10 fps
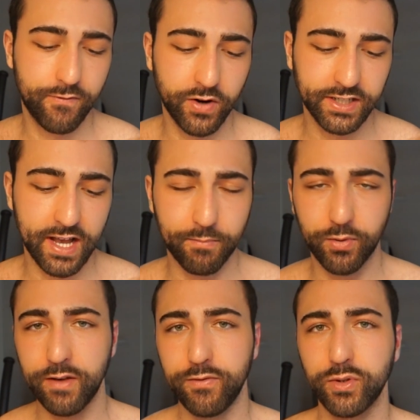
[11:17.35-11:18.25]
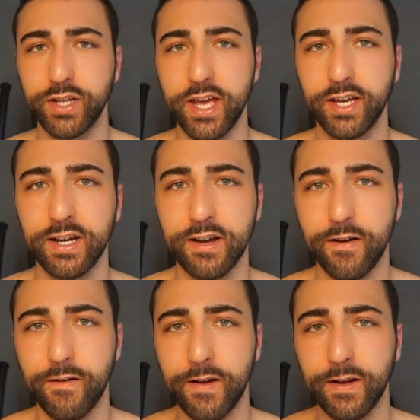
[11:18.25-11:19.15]
For example, if you take
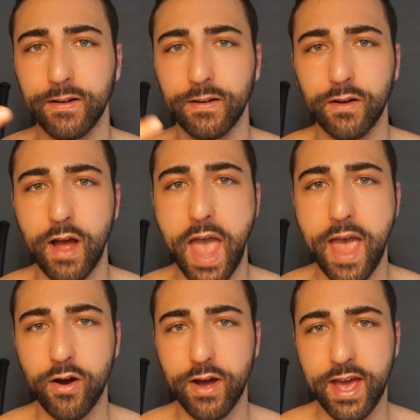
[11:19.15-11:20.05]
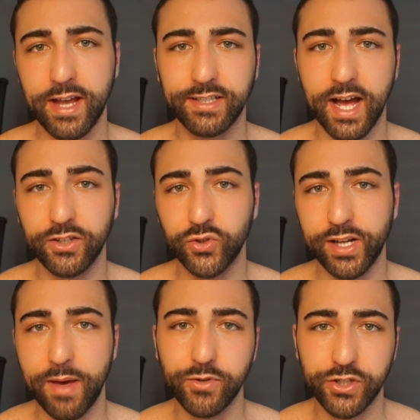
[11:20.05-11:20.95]
800
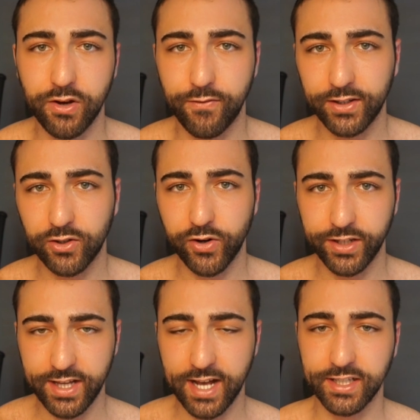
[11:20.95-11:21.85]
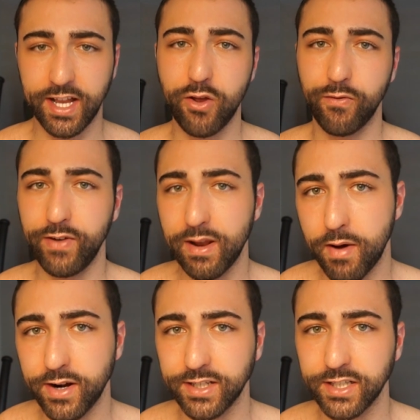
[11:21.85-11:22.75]
mg of hydrochloric acid and you feel a
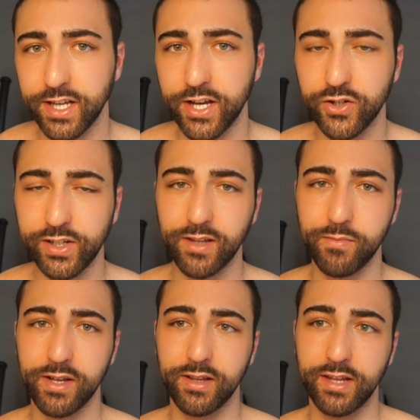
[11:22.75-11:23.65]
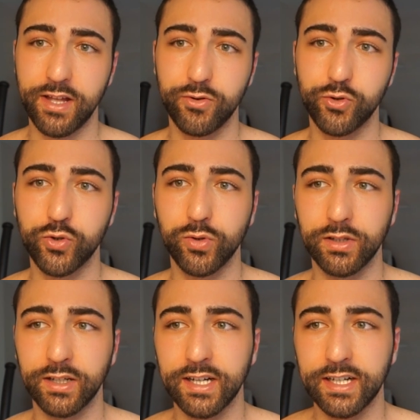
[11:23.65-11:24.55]
burning sensation, that means that you
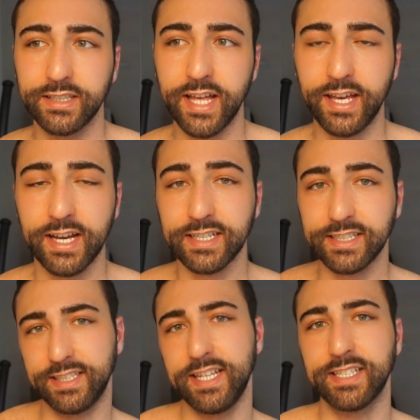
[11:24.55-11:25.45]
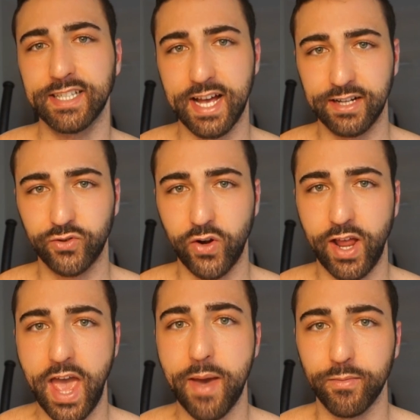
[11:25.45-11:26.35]
should take
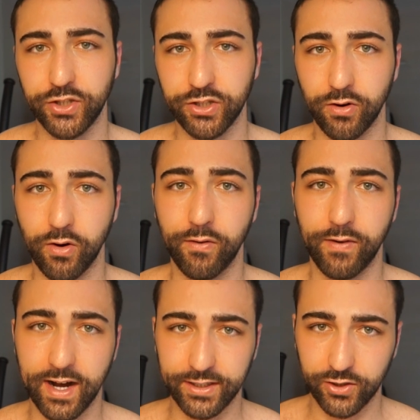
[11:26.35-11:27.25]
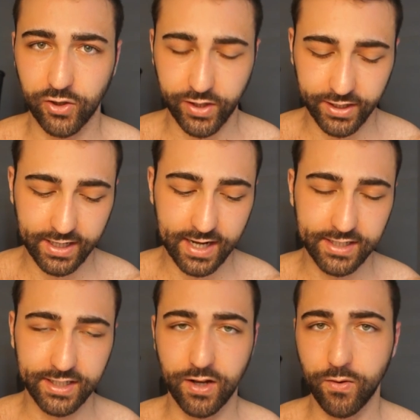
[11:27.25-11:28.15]
600 mg of hydrochloric
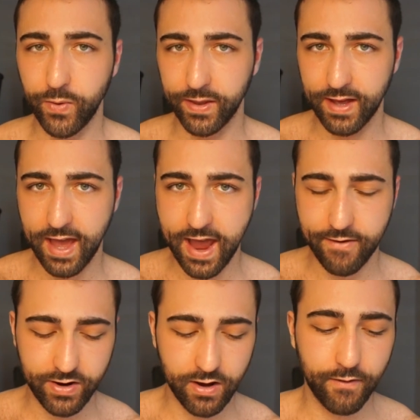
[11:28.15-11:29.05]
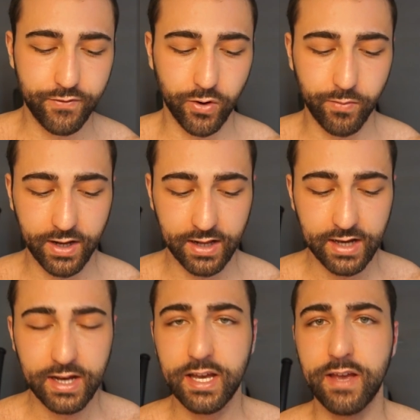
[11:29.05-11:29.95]
acid with every of your meal
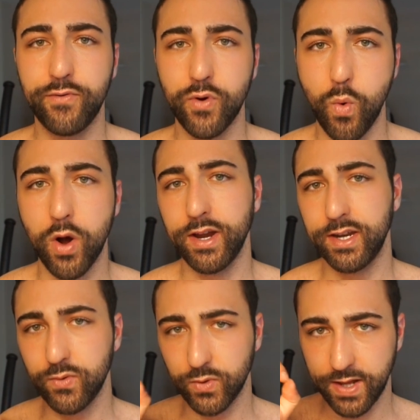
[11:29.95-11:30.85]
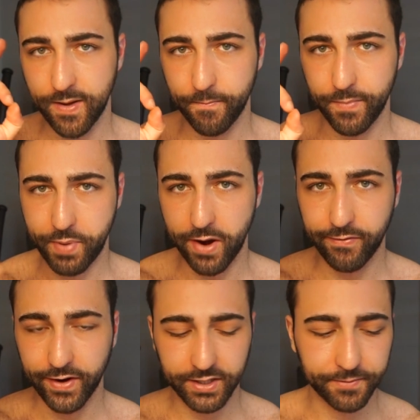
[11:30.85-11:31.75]
if you want to the
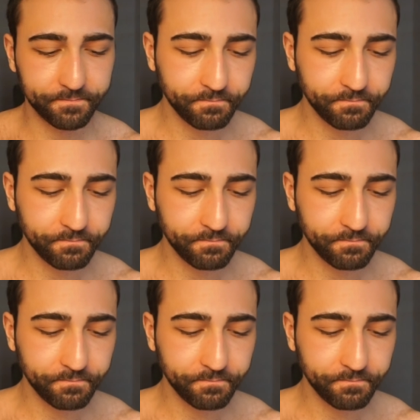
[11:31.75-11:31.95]
perfect